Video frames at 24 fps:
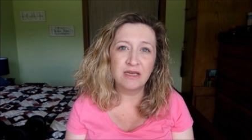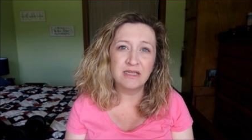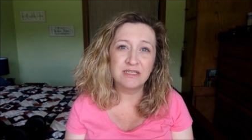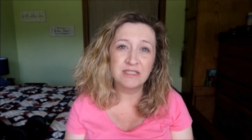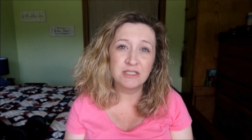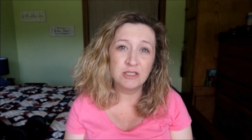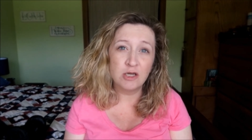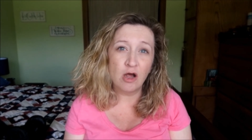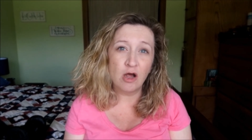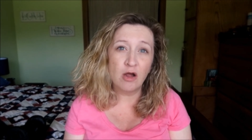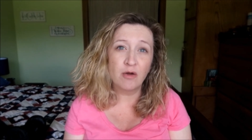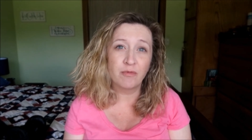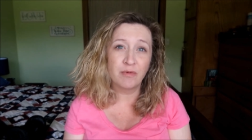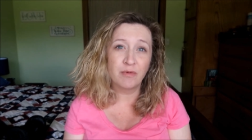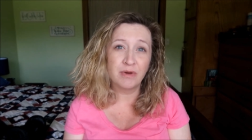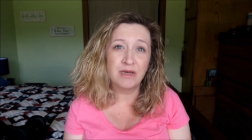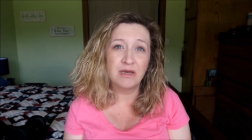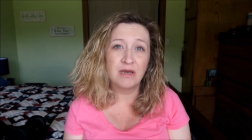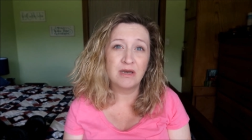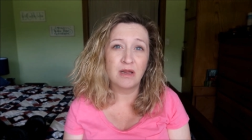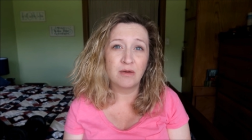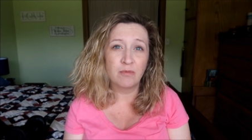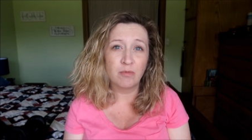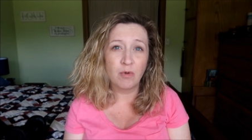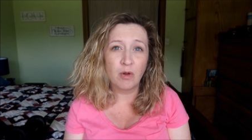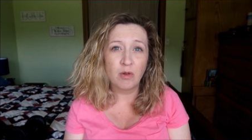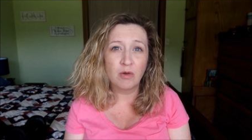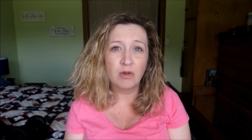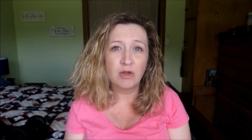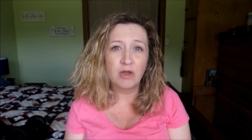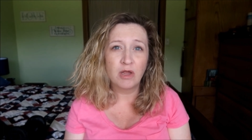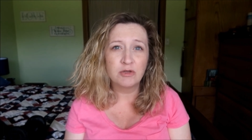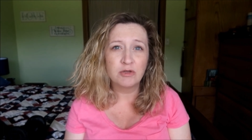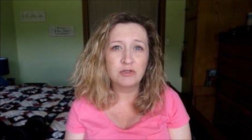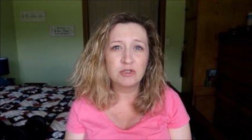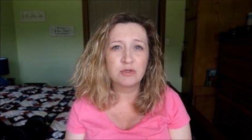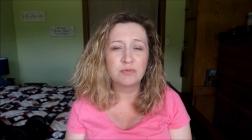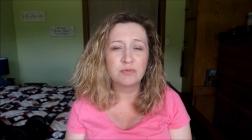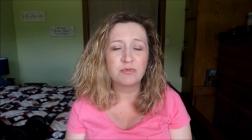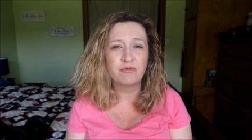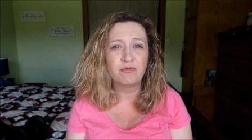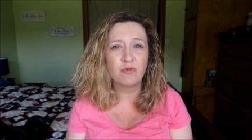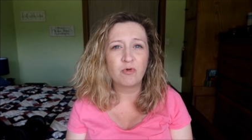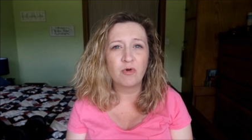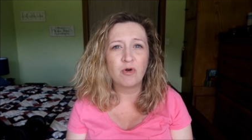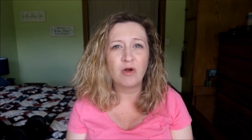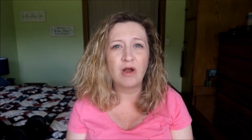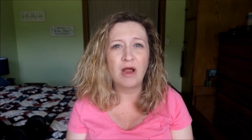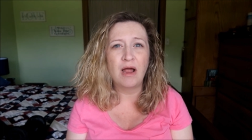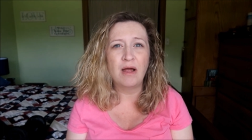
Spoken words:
has not ridden a roller coaster before,